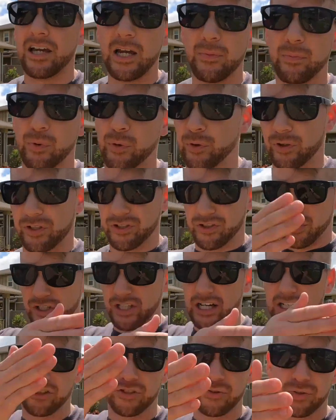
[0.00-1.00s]
April, because they're
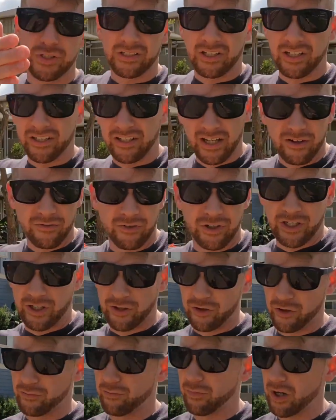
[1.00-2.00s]
kind of doing like every
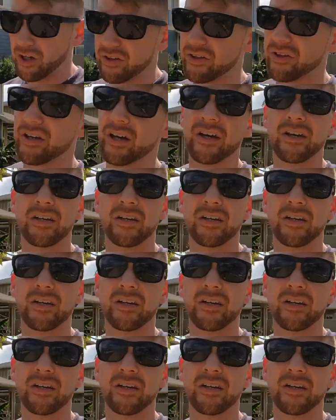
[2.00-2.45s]
other month.